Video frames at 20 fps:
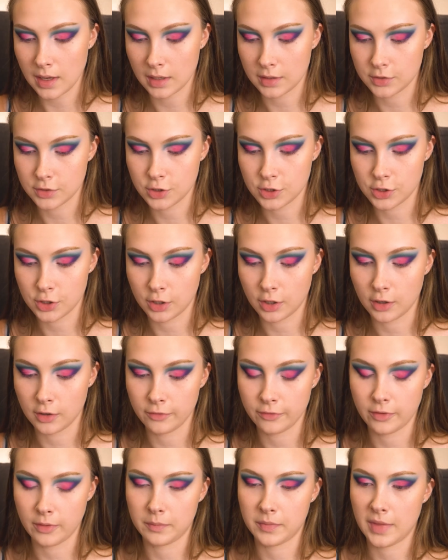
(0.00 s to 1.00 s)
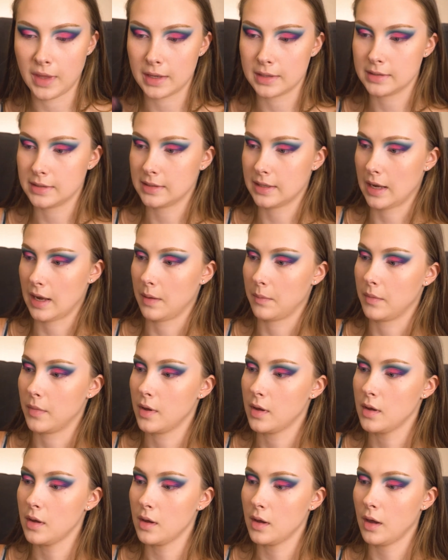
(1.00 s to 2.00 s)
and Sugar from that same
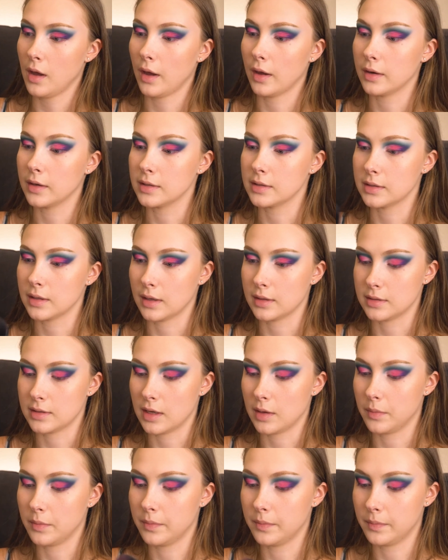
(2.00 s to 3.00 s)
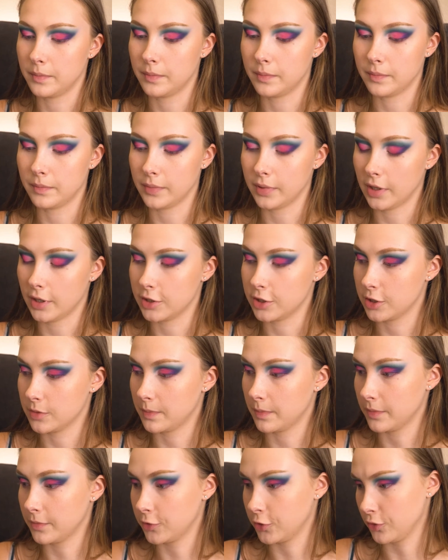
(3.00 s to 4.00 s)
Anastasia blush
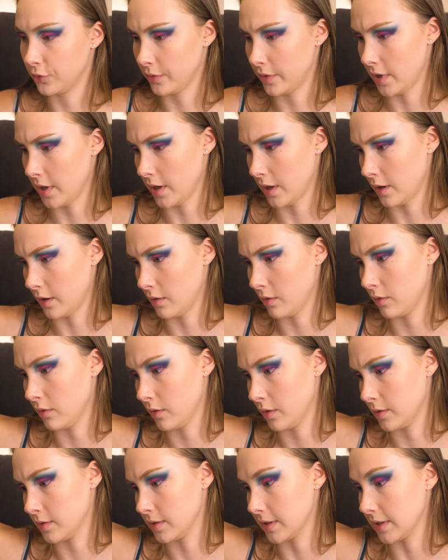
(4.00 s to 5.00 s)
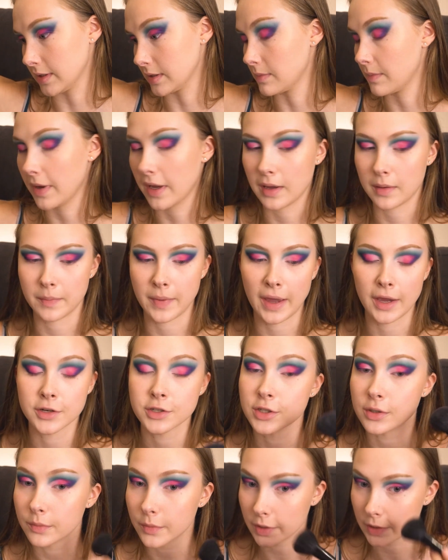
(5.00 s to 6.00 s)
trio. This is the Pink
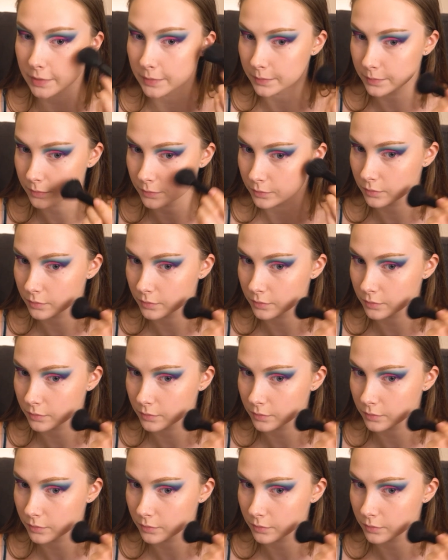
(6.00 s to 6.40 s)
Passion one.